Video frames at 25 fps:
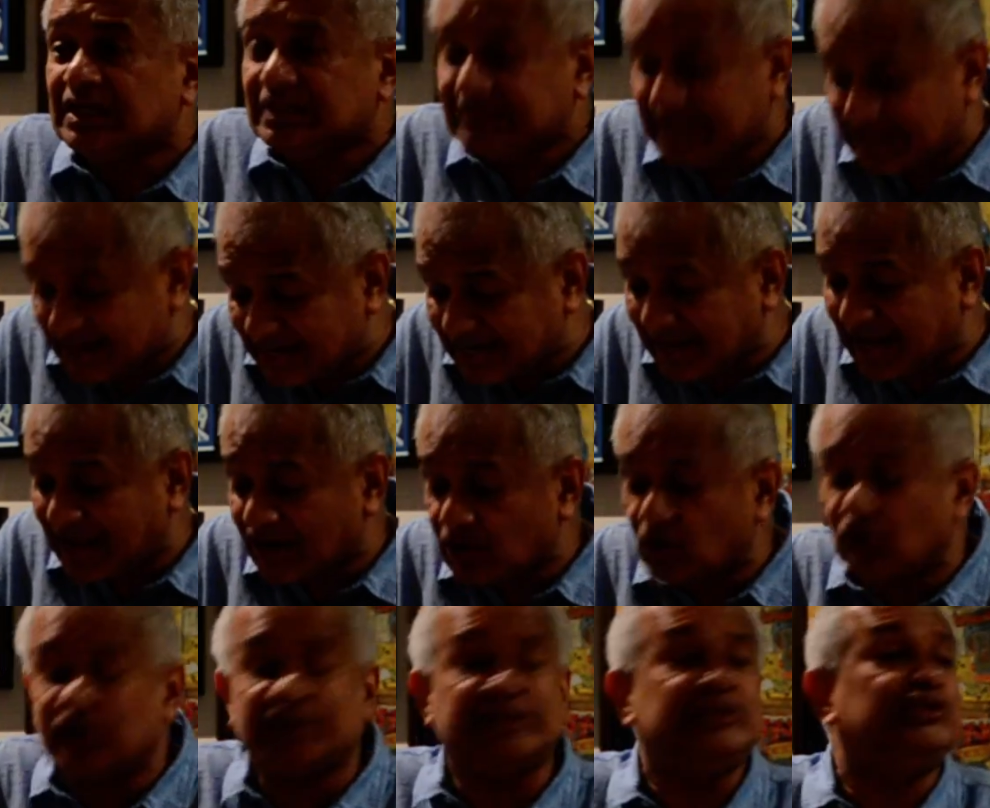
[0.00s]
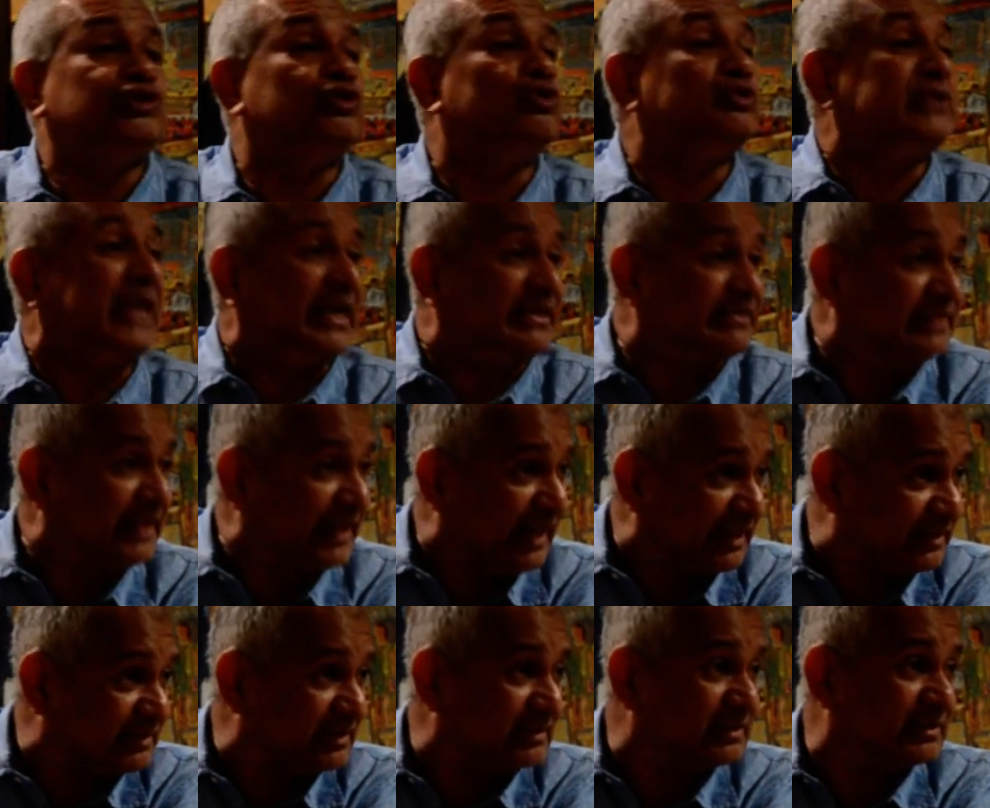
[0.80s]
they cannot issue taxi
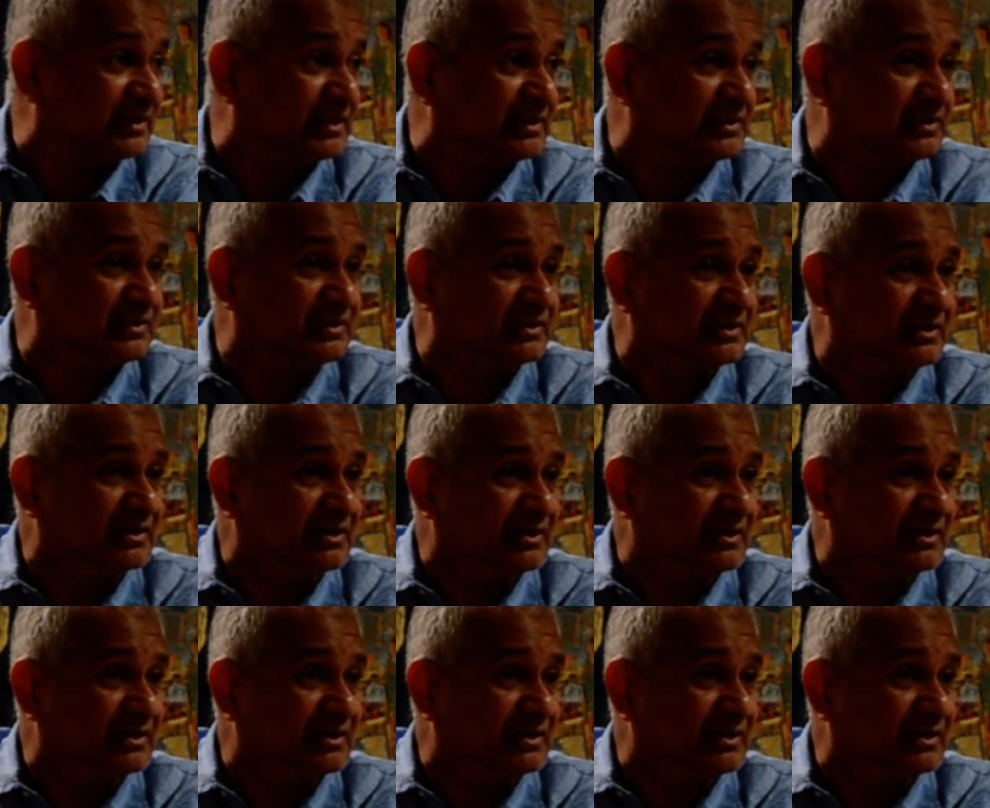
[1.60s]
licenses.